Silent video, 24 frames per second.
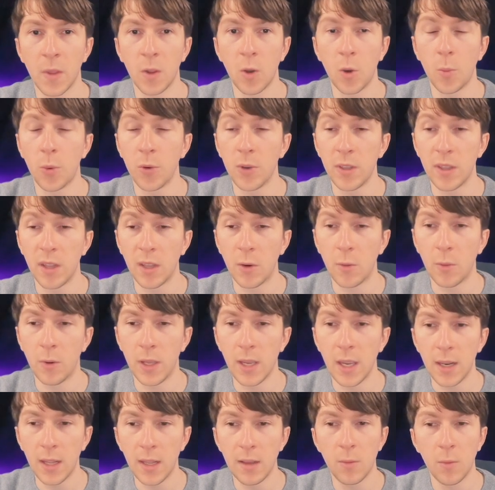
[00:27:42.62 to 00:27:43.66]
opportunity
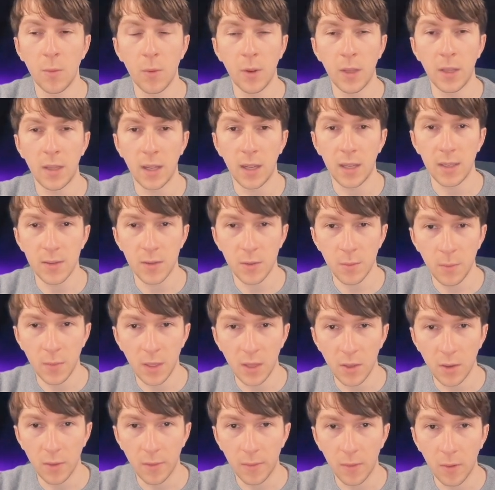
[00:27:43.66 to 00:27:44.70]
created when I
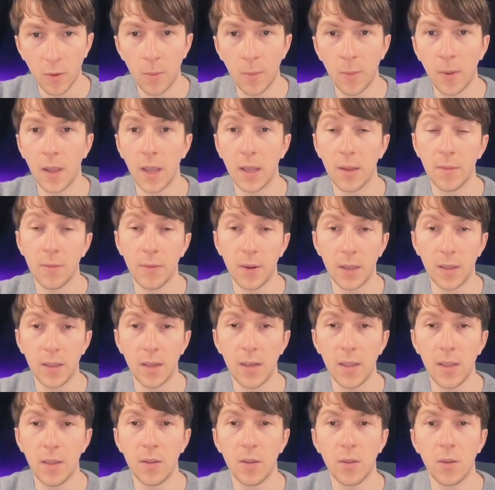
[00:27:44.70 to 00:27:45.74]
submit the form. And
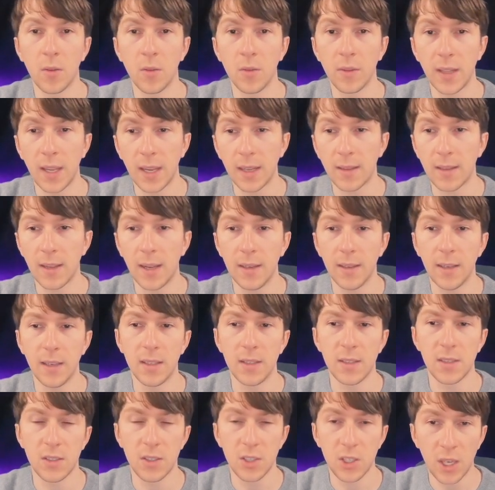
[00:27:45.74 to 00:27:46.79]
finally, the contact tag
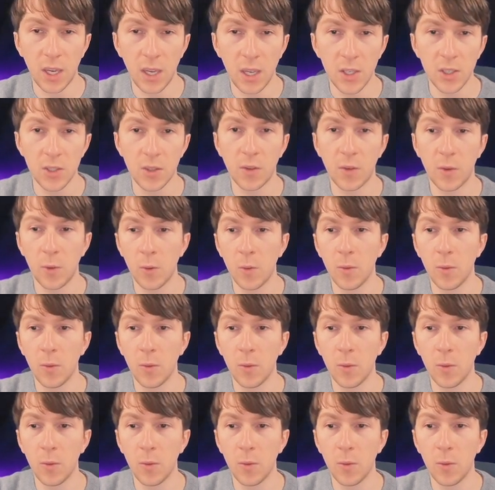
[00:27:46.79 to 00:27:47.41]
is changed to